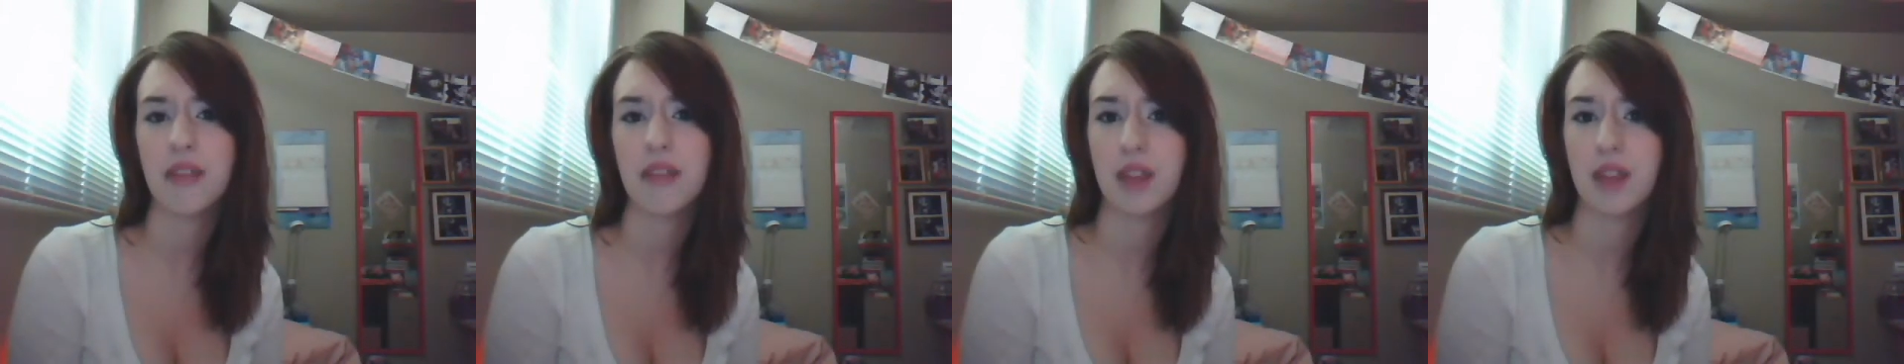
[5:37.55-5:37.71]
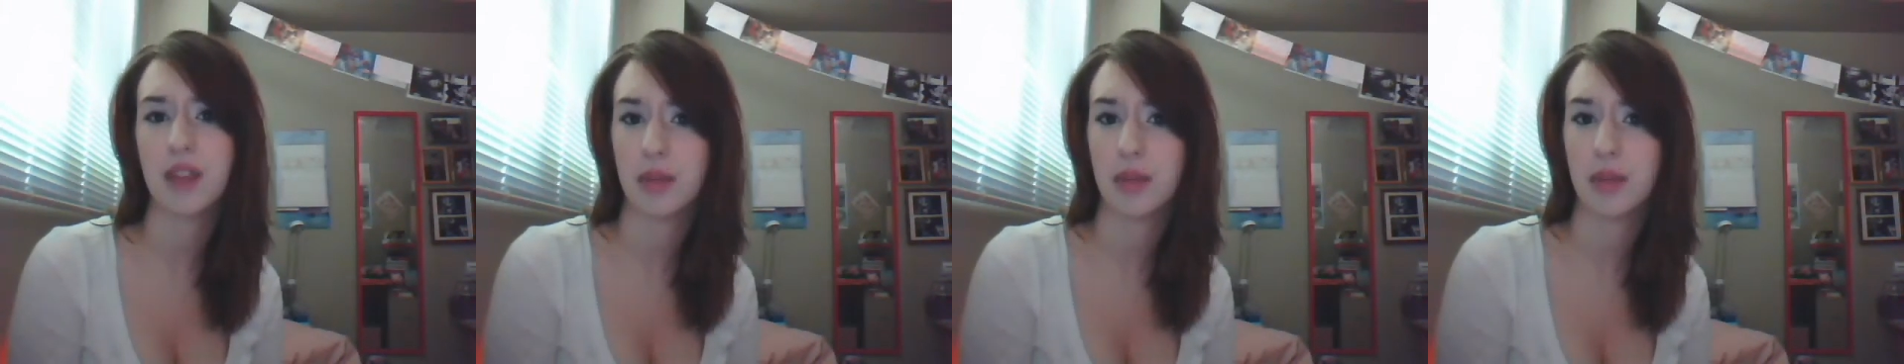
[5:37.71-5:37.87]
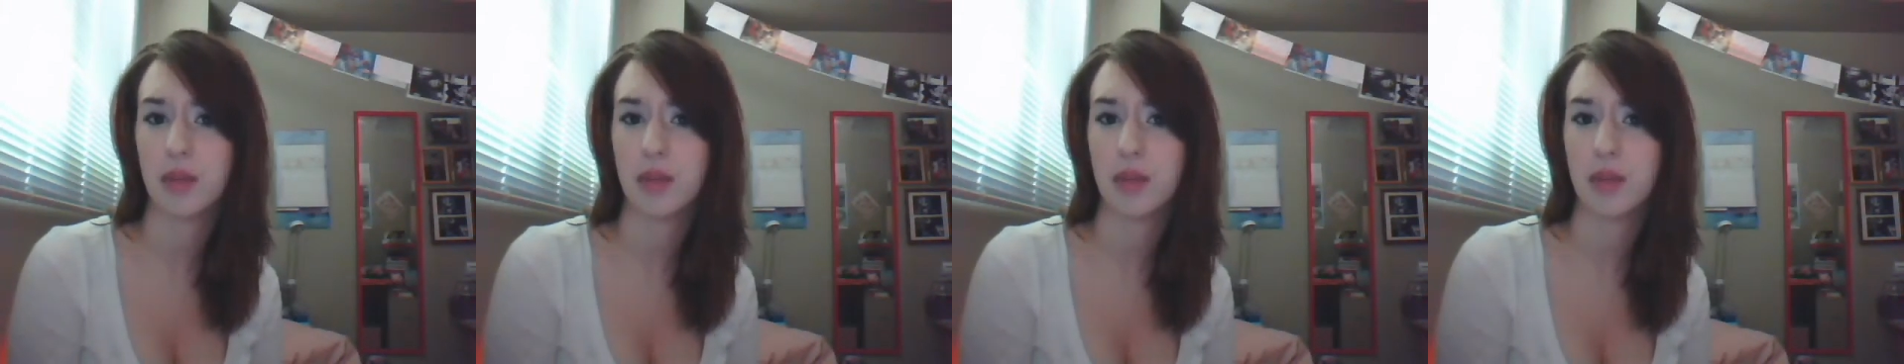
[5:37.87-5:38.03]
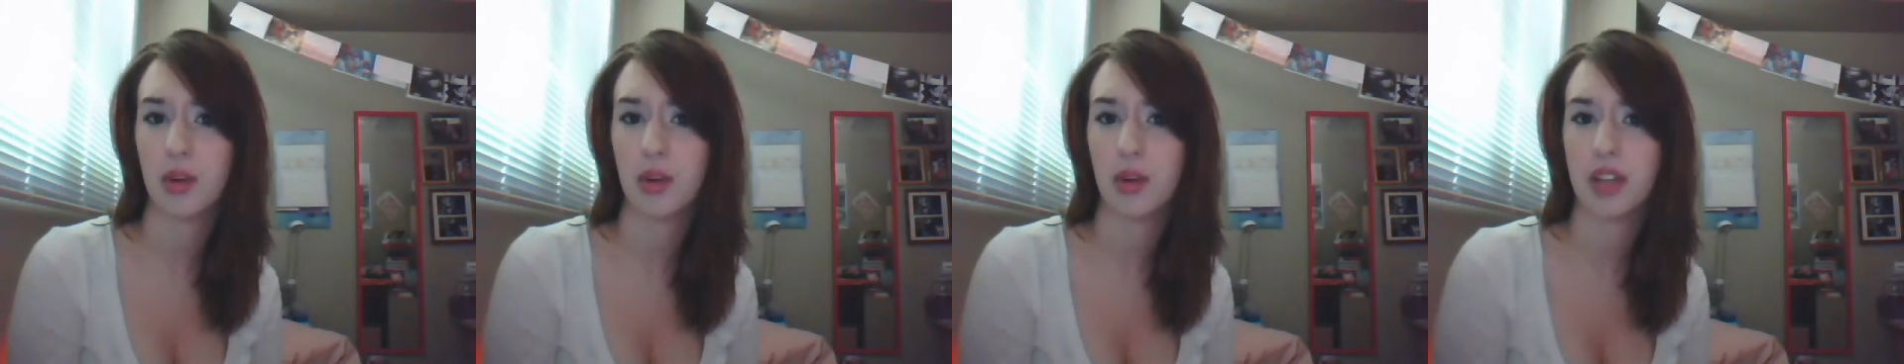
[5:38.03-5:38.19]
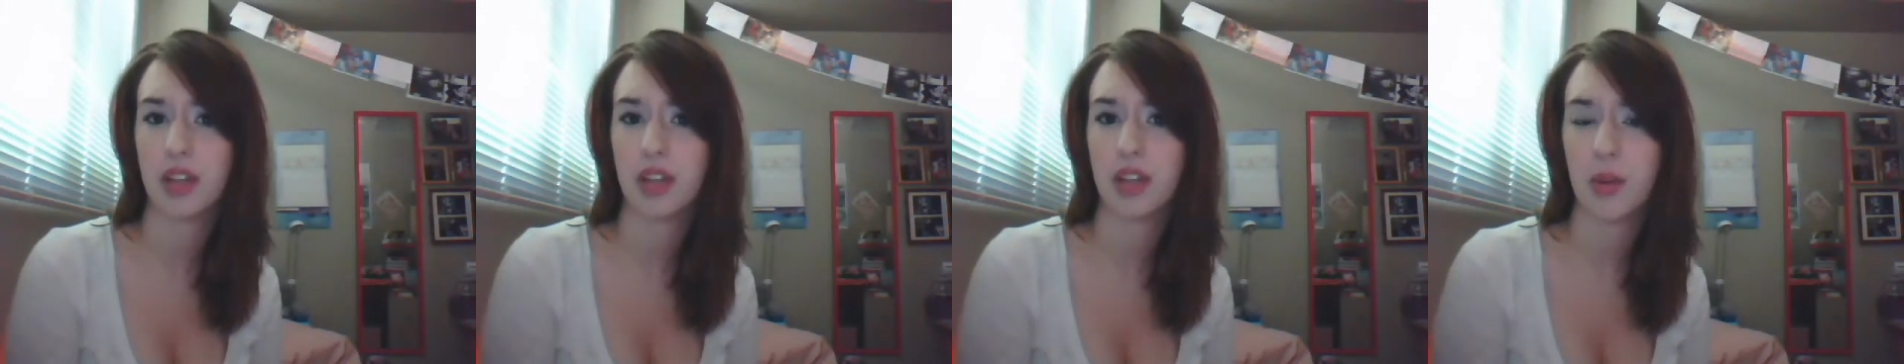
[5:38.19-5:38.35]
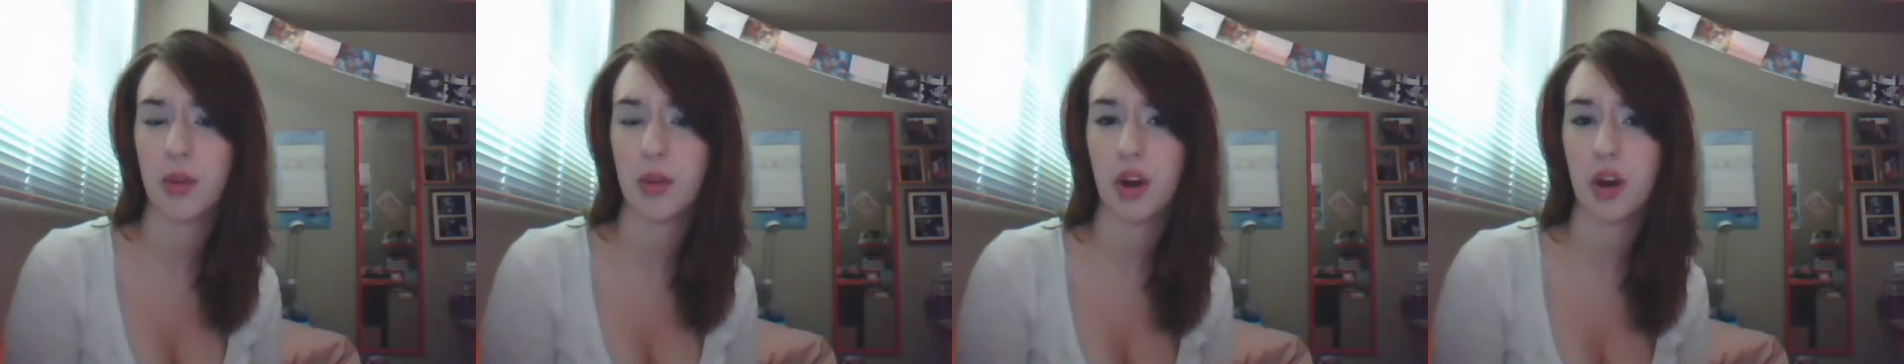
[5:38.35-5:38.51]
family
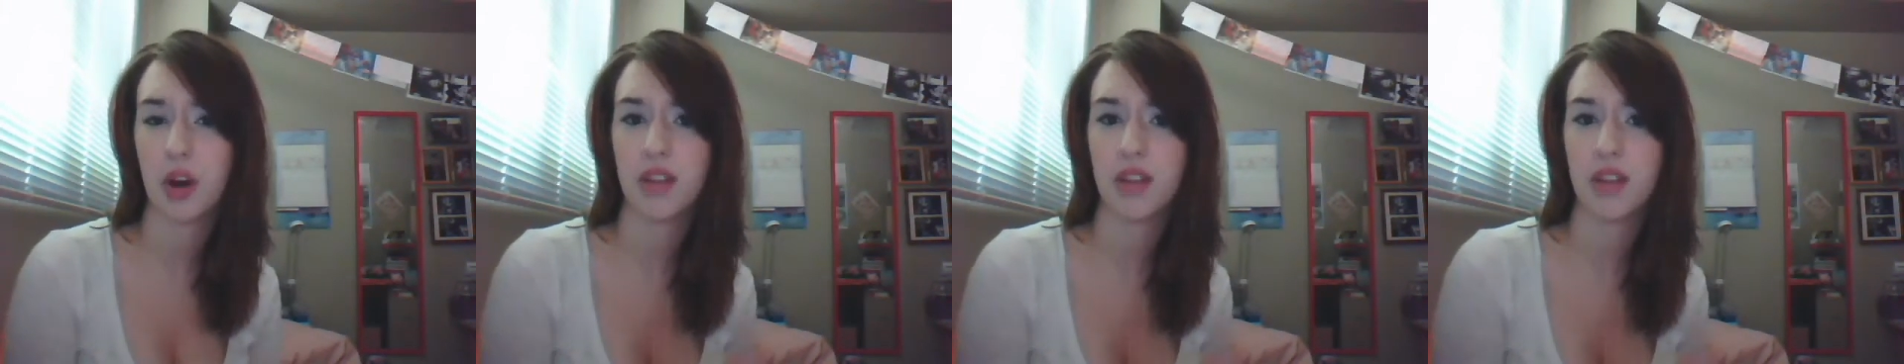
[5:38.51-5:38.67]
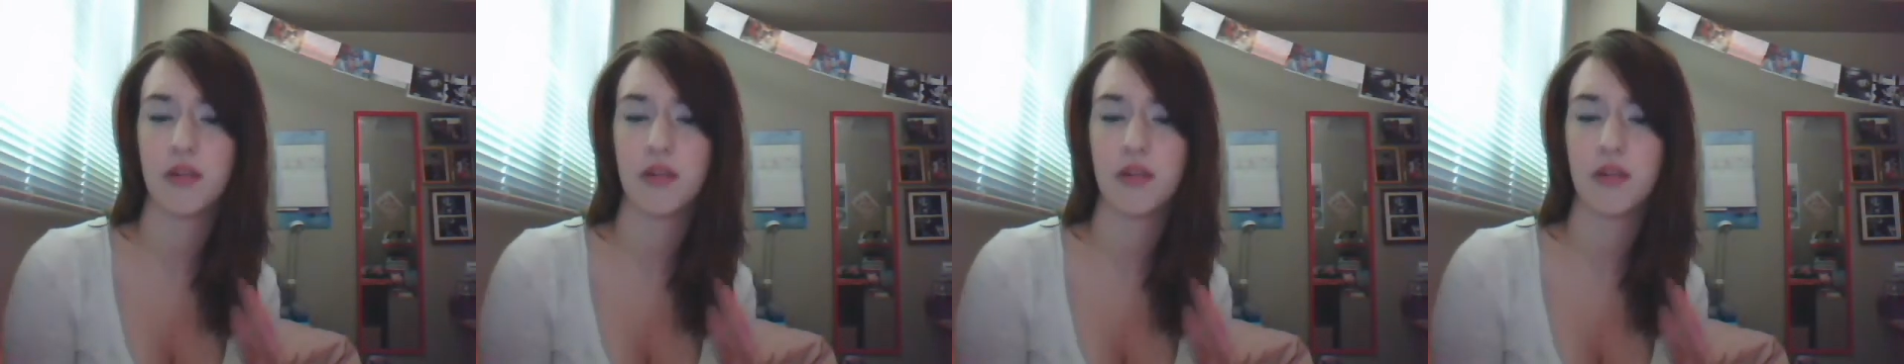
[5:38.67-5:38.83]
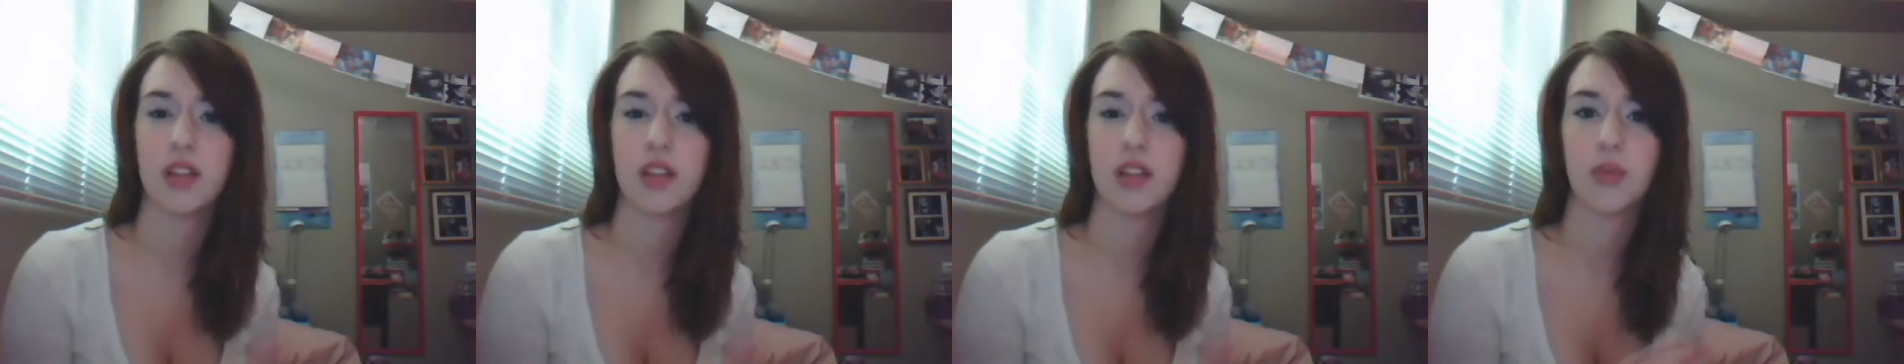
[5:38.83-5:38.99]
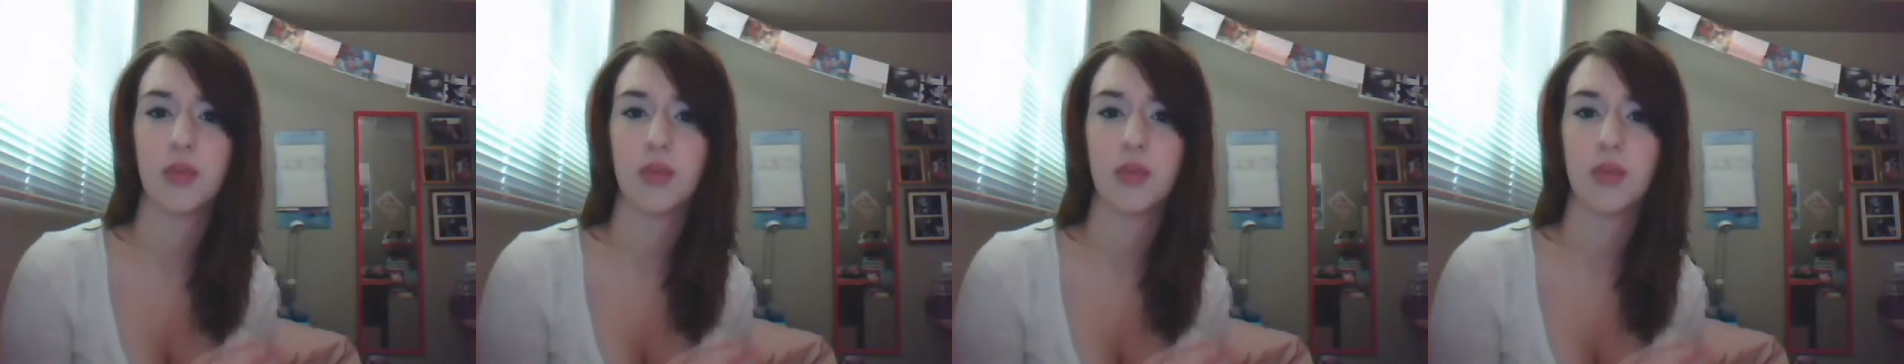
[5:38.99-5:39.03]
birthday party and friends